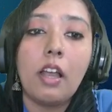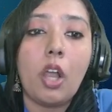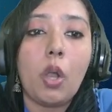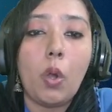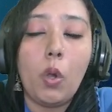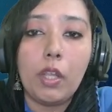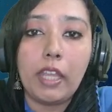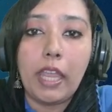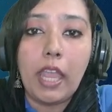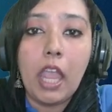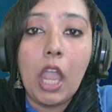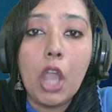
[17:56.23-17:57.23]
Okay.
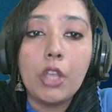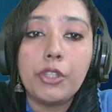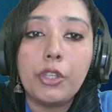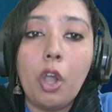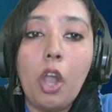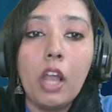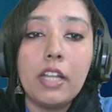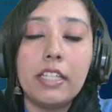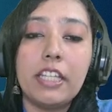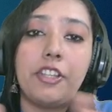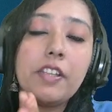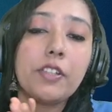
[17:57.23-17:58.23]
So,
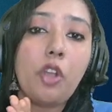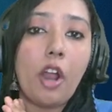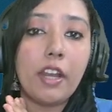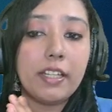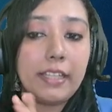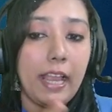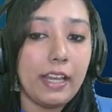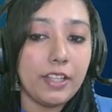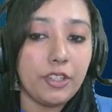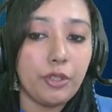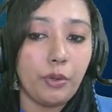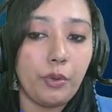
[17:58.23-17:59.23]
teacher is gonna tell a
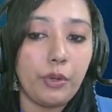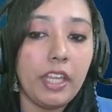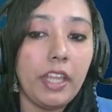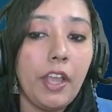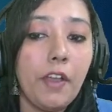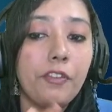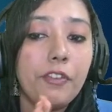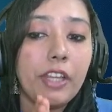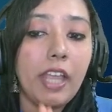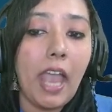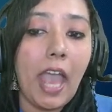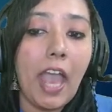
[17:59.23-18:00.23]
story. We
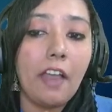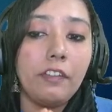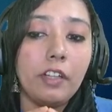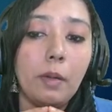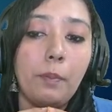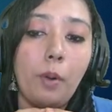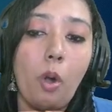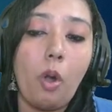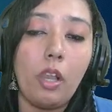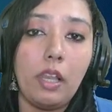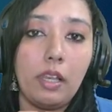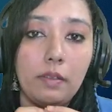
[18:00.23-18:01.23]
have a
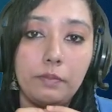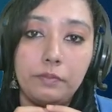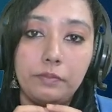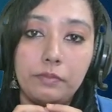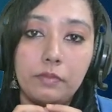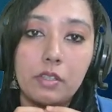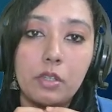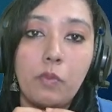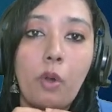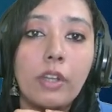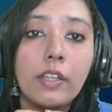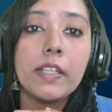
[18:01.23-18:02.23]
ball. So,
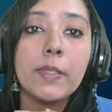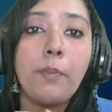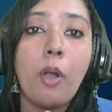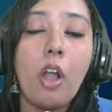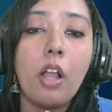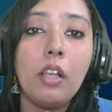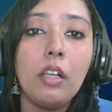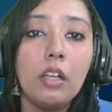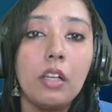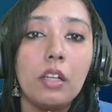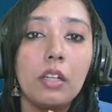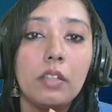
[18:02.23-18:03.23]
what ball?
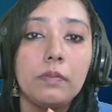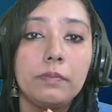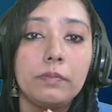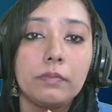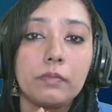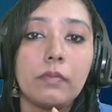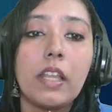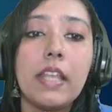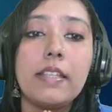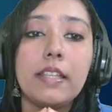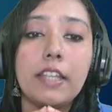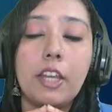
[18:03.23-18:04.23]
Is
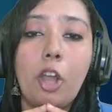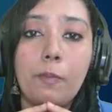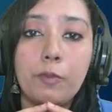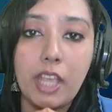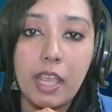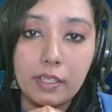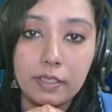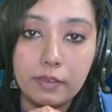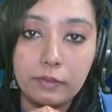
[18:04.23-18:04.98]
it an object?